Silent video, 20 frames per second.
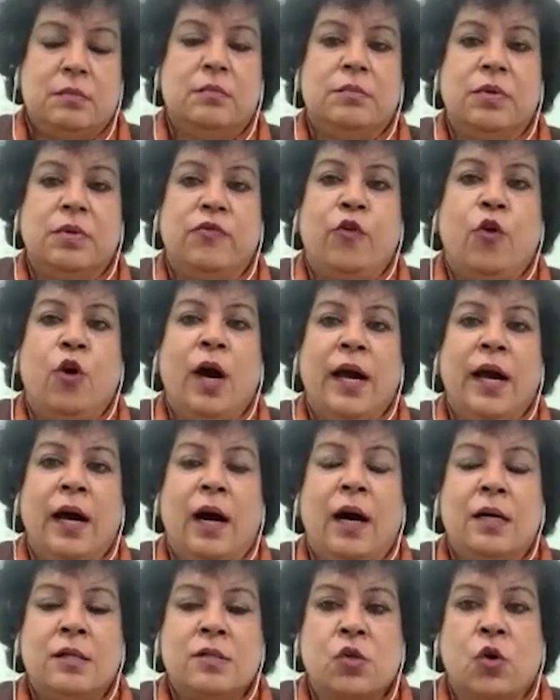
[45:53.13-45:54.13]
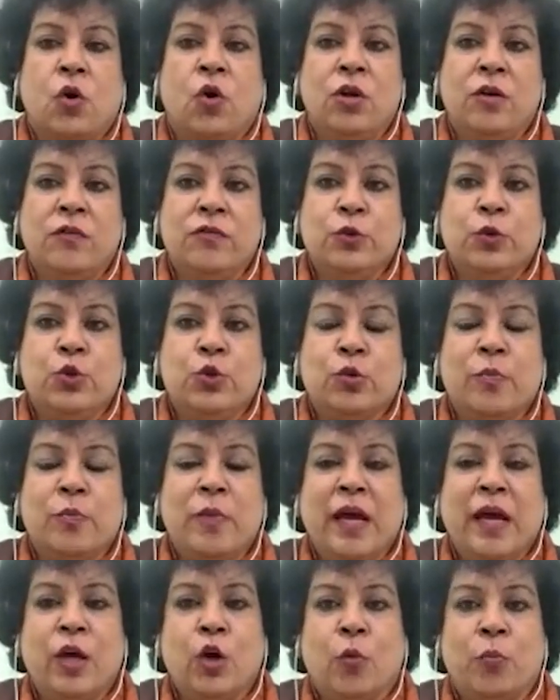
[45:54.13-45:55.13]
before I ask all of you to
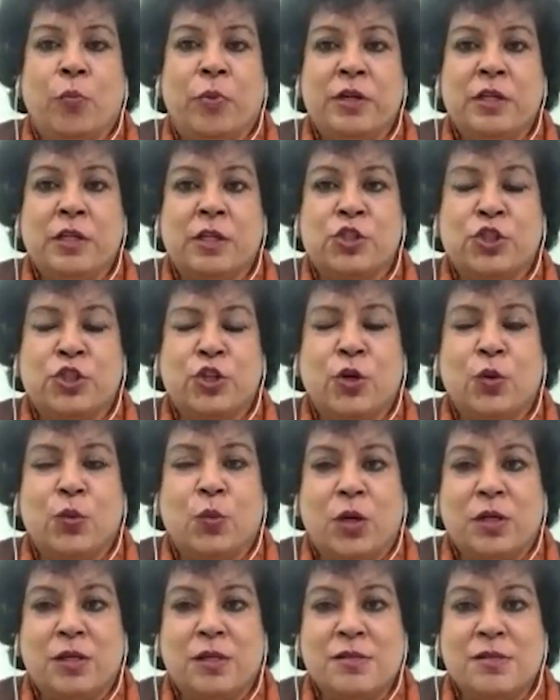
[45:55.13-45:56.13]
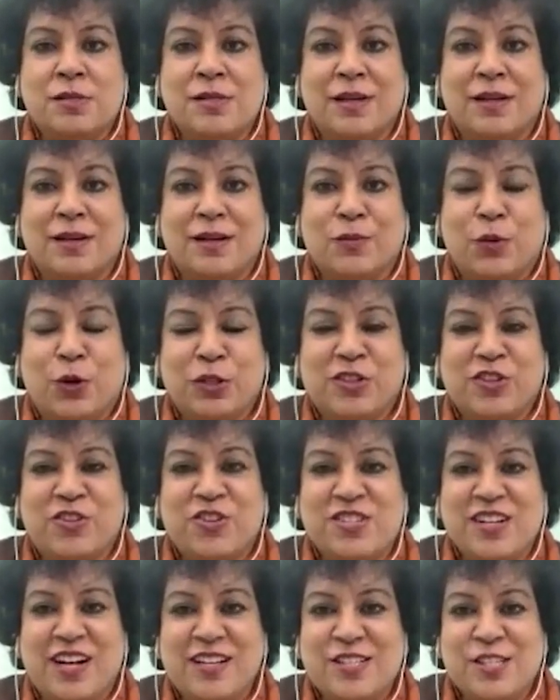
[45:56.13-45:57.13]
make your prediction on what the
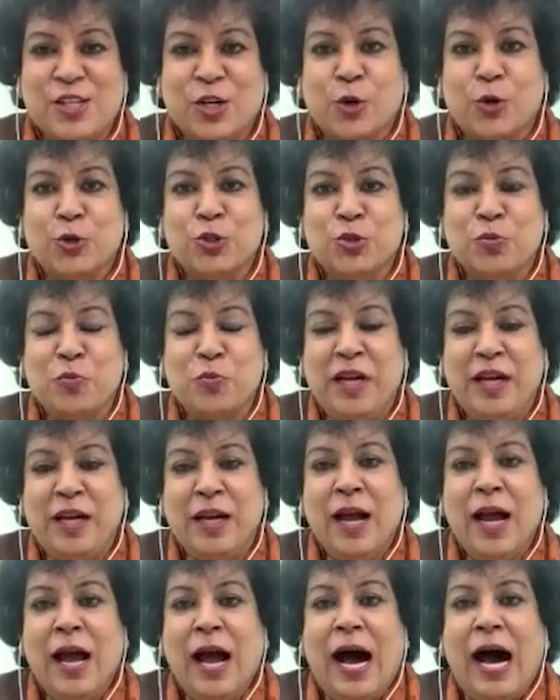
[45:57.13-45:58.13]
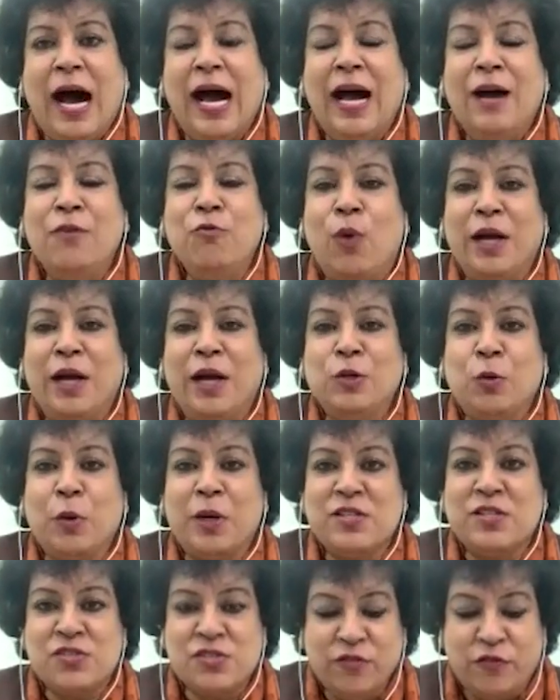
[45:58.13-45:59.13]
results are going to be, I have one
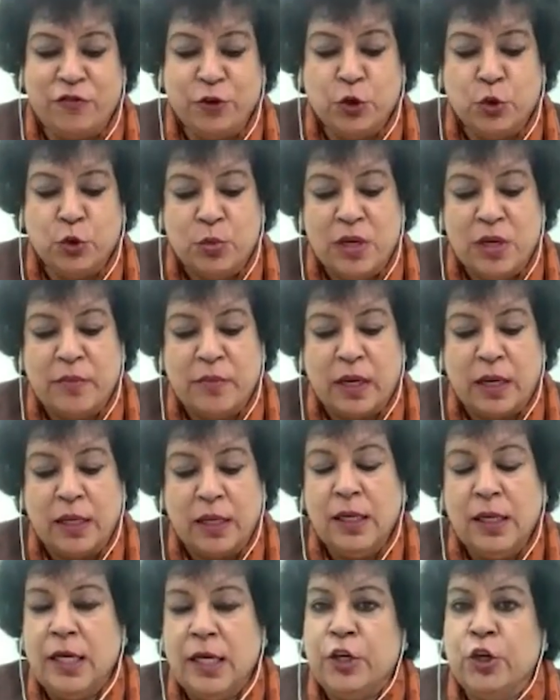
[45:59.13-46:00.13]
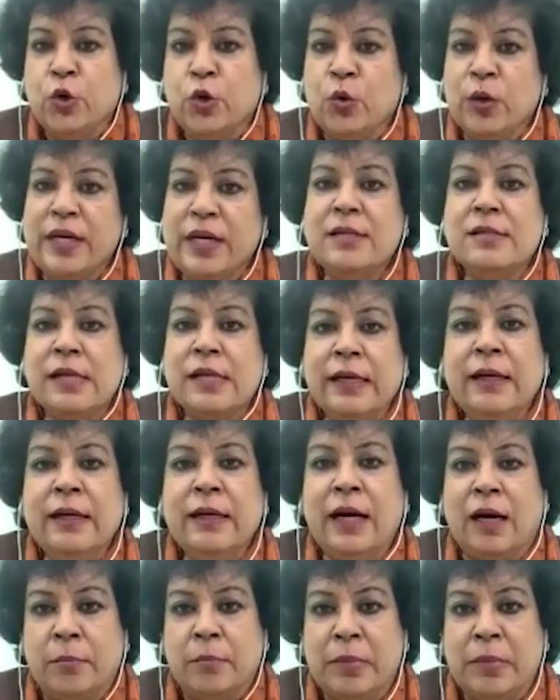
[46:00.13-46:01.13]
question for you, Mimrah. You know, is
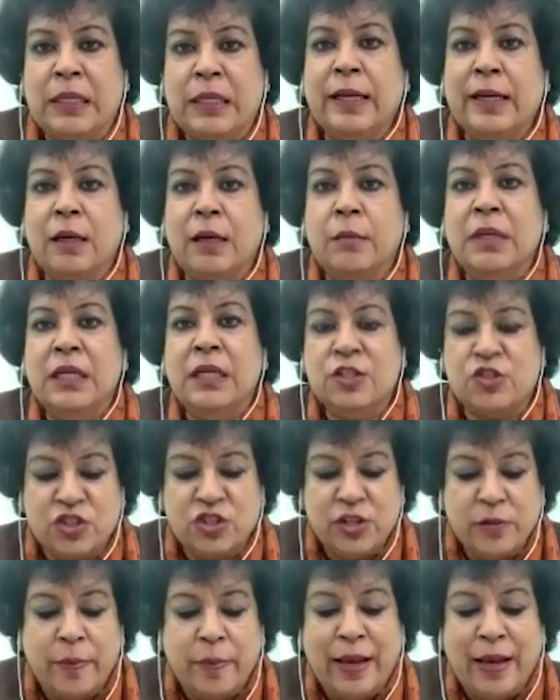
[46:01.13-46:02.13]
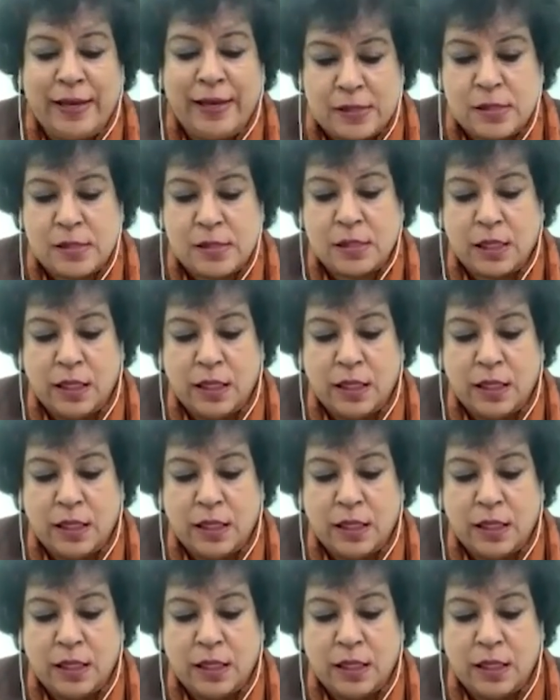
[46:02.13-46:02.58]
India building a military base